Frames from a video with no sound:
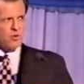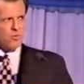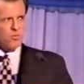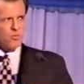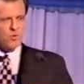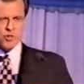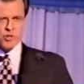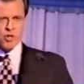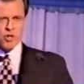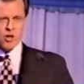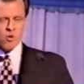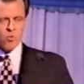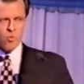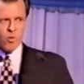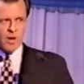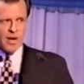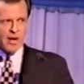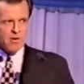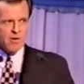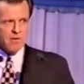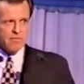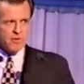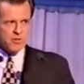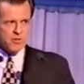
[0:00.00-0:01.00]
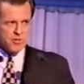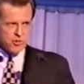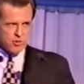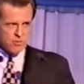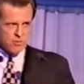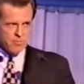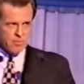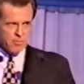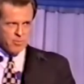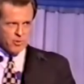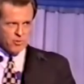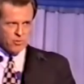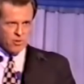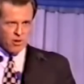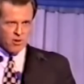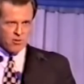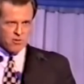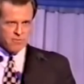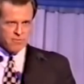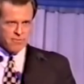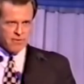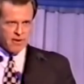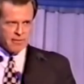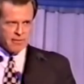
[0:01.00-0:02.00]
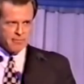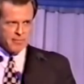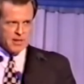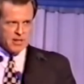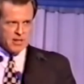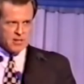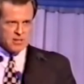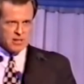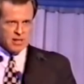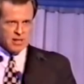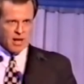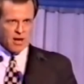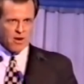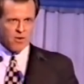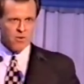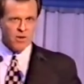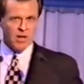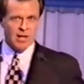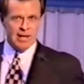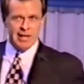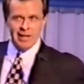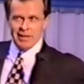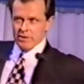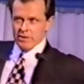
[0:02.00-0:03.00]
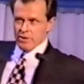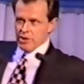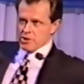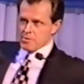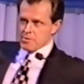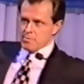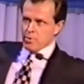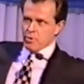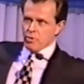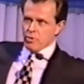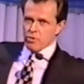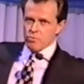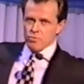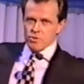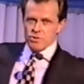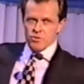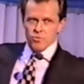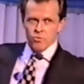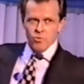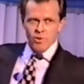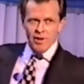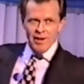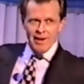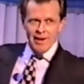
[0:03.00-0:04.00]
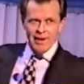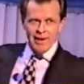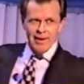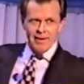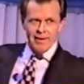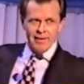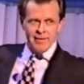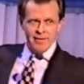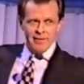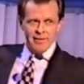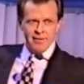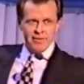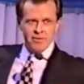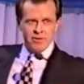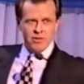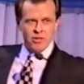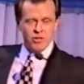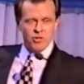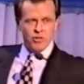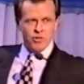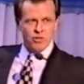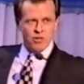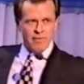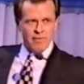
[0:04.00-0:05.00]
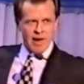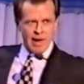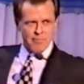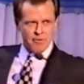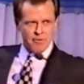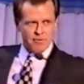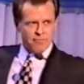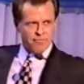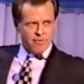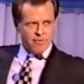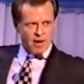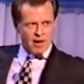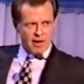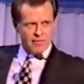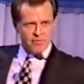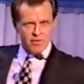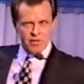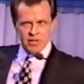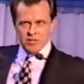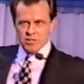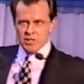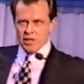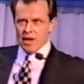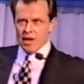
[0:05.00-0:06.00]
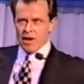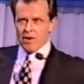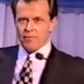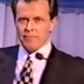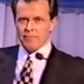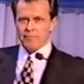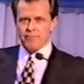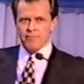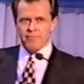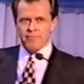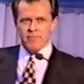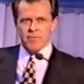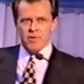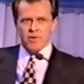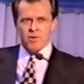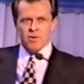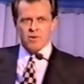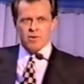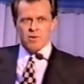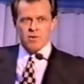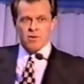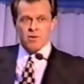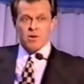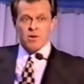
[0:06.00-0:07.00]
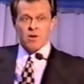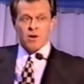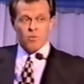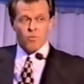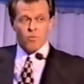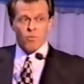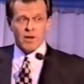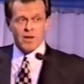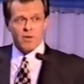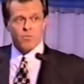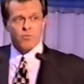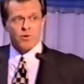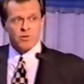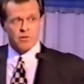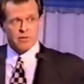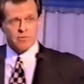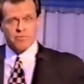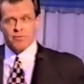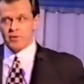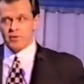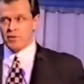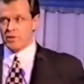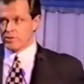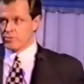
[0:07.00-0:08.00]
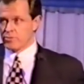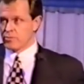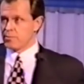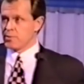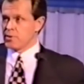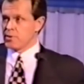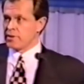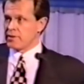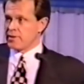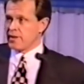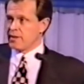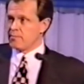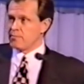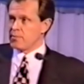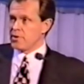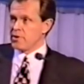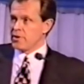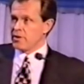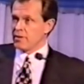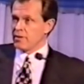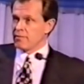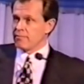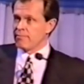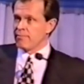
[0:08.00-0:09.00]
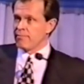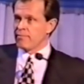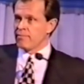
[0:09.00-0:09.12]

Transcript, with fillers: was not aware of the Super Bulldogs five minutes ago. This board was aware that it could have happened five years ago. I wonder what your feelings would be at that meeting.